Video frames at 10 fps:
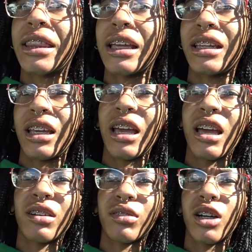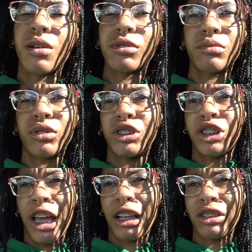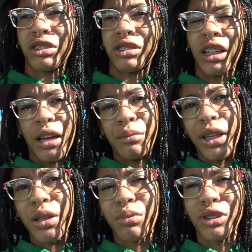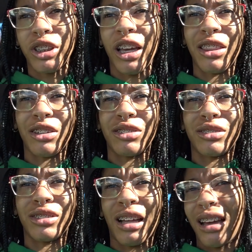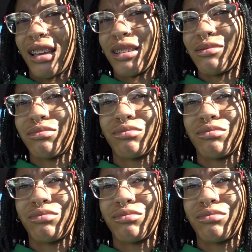They did have a couple of projectors, like mini projectors, like